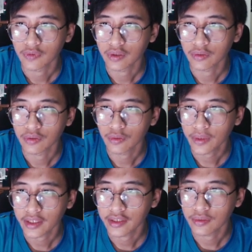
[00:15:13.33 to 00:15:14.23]
You know
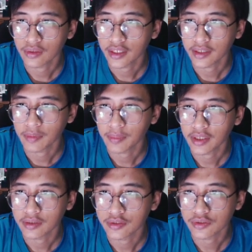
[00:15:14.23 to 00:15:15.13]
what, I don't like, maybe
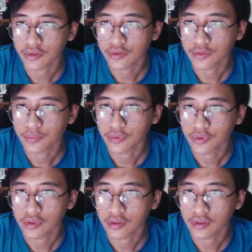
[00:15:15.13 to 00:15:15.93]
I'm just going to put